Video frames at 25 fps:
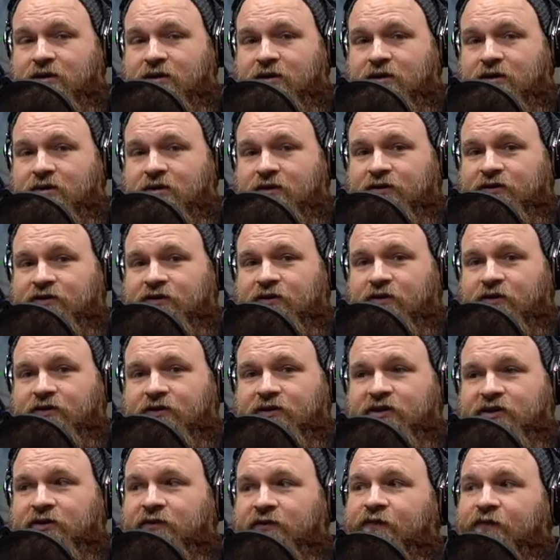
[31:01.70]
so
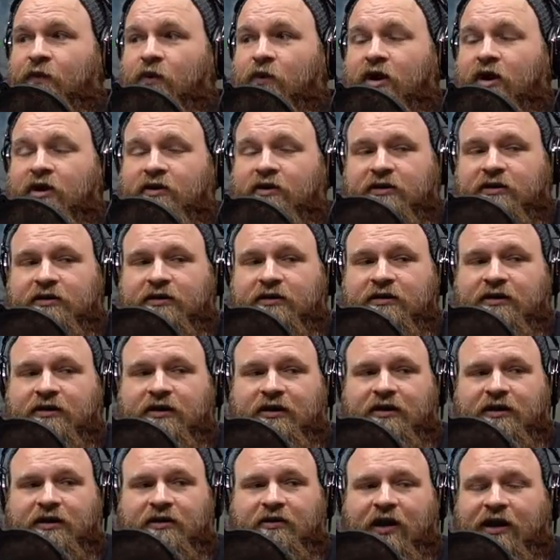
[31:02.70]
it's still 400.
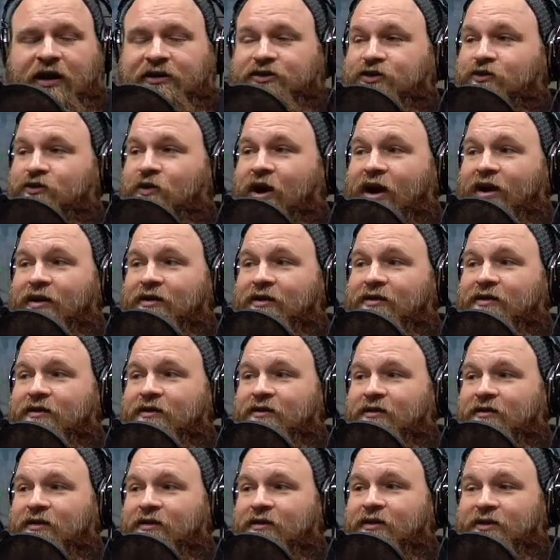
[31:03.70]
I tried
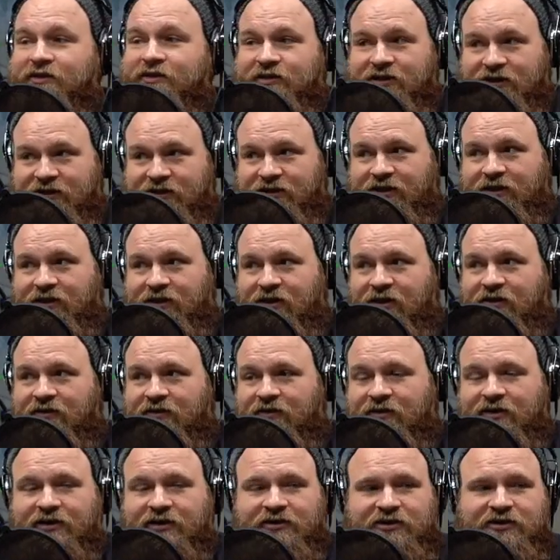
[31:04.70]
the
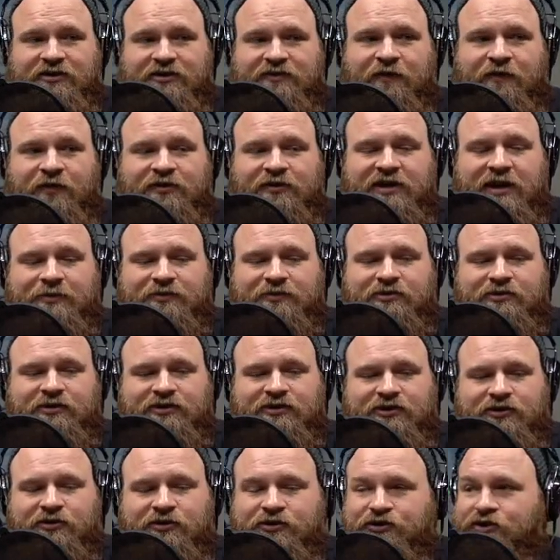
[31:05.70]
1600 because it's 4 times
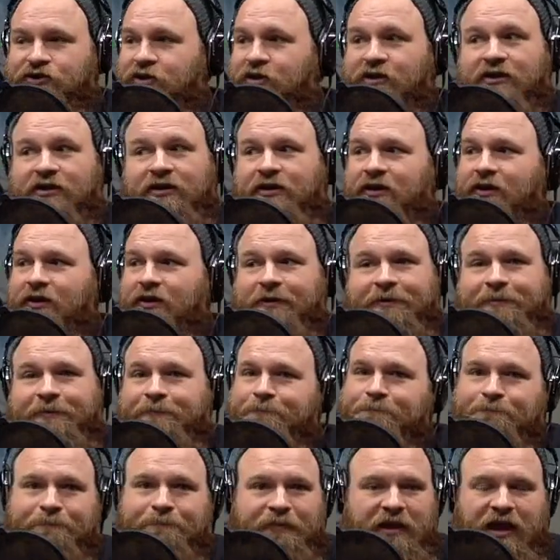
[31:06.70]
resolution,
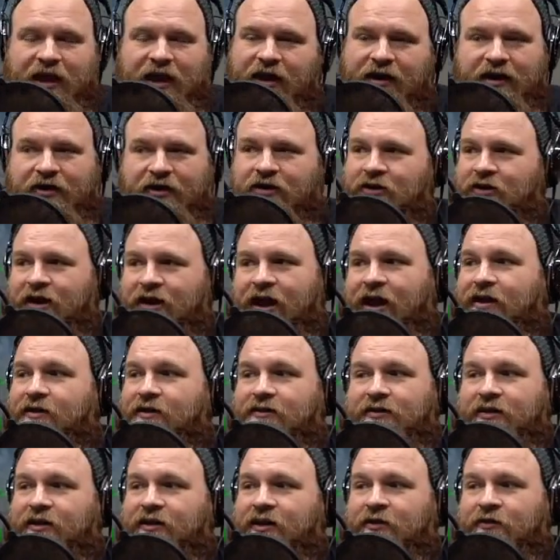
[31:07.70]
and it couldn't
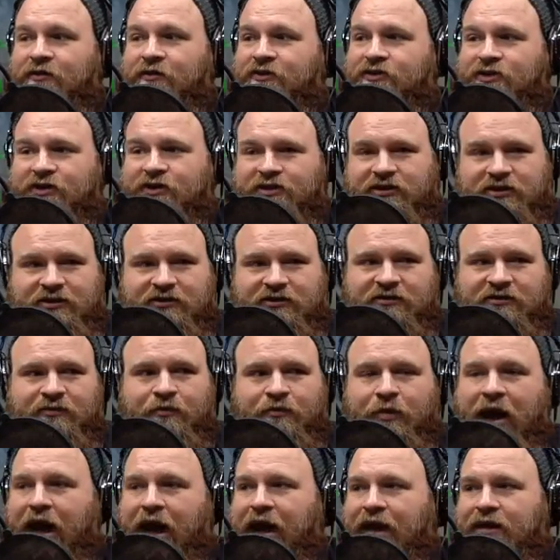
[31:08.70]
handle it. It would just
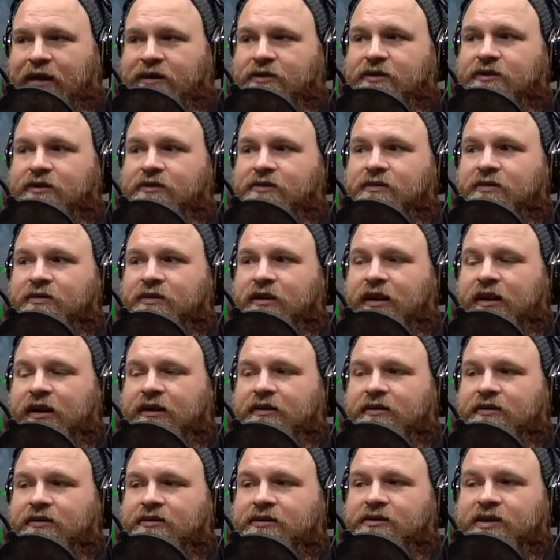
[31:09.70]
bind
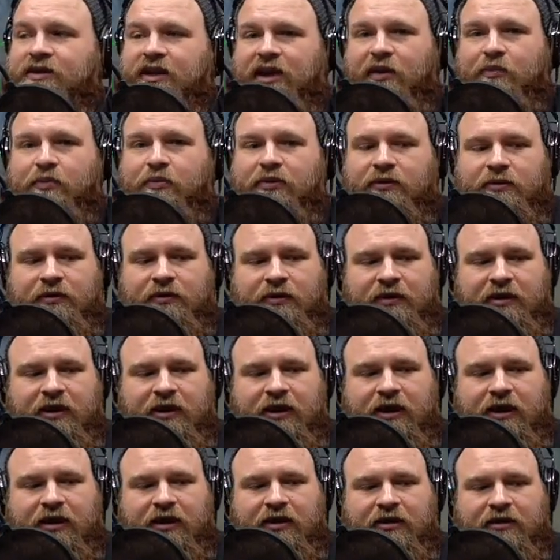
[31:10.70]
and skip,
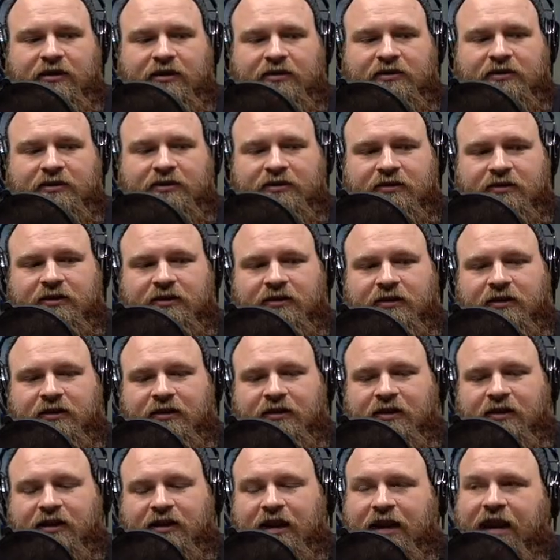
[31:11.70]
and
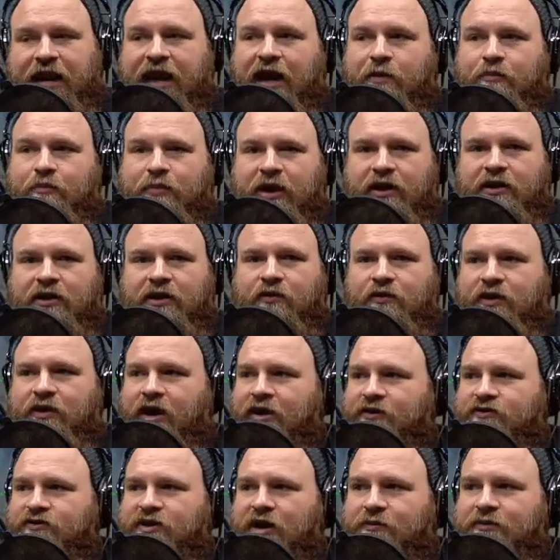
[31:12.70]
it got better when I
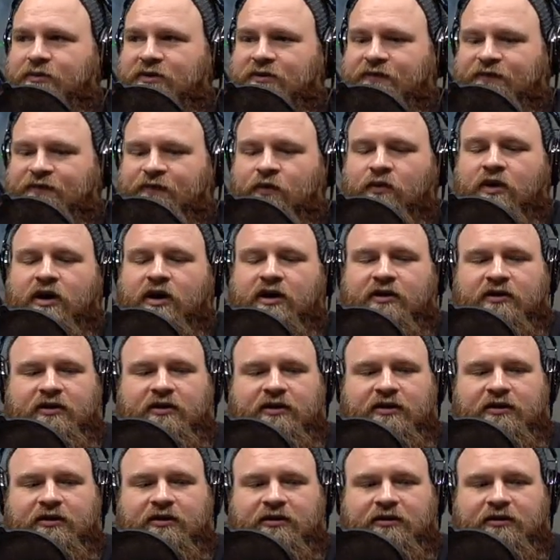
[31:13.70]
dropped it to 400,